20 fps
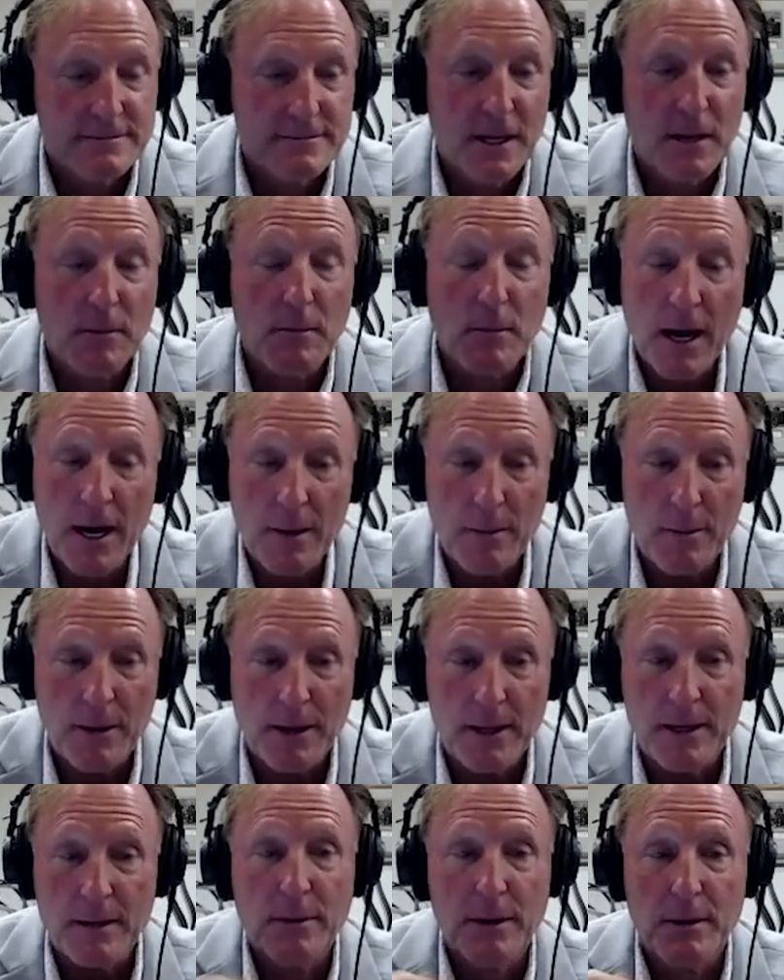in my
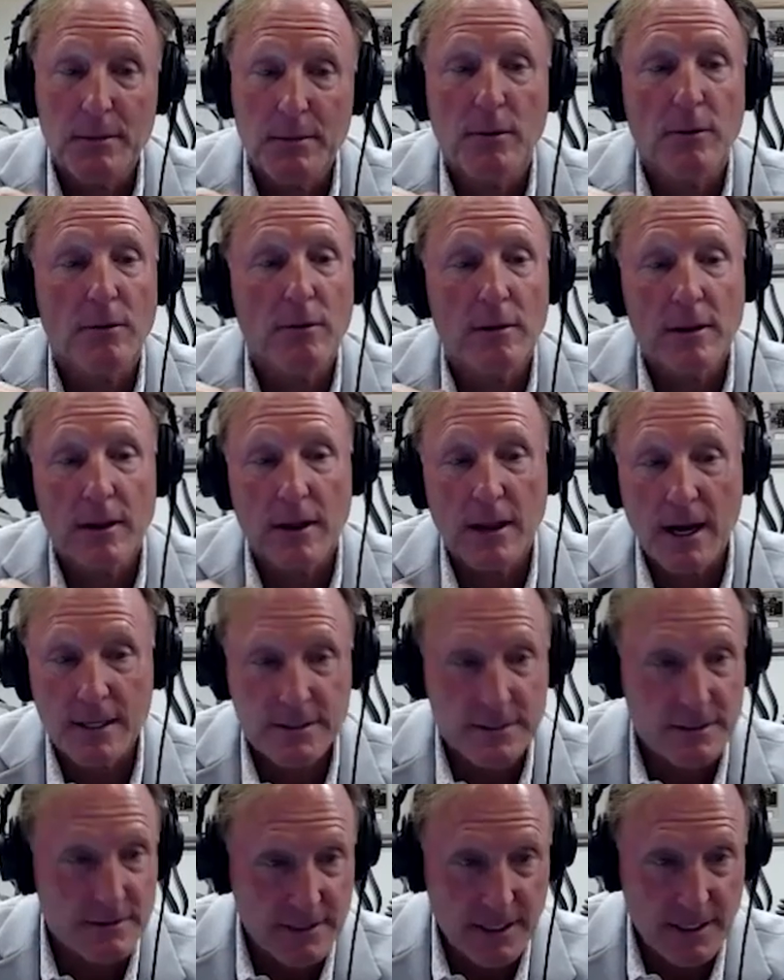opinion, people
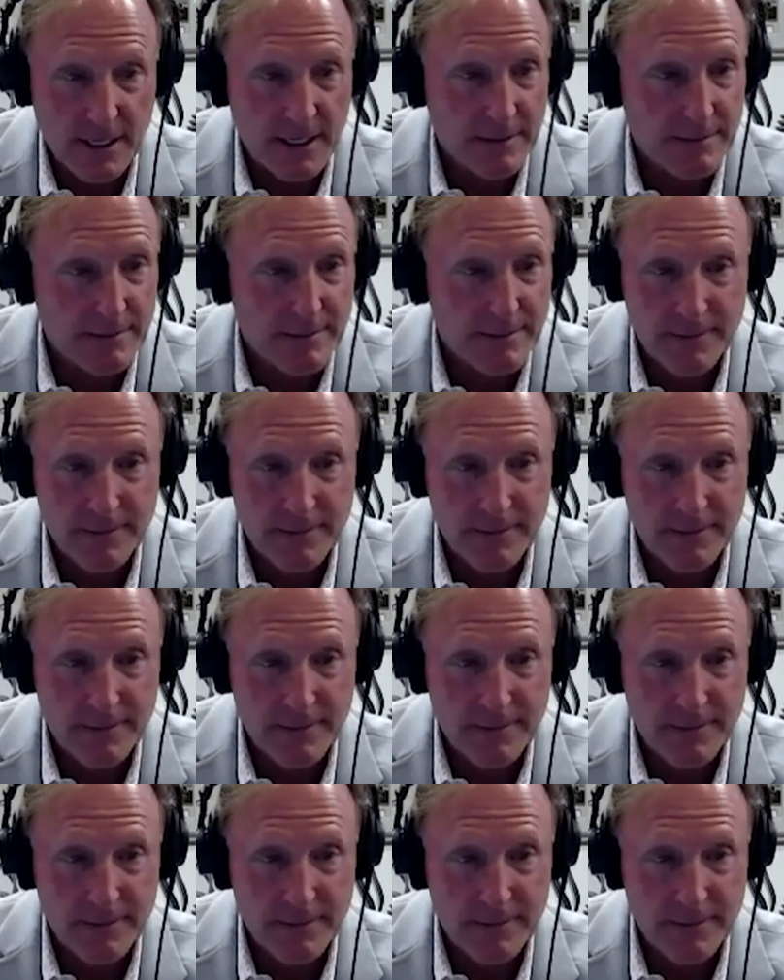lots of time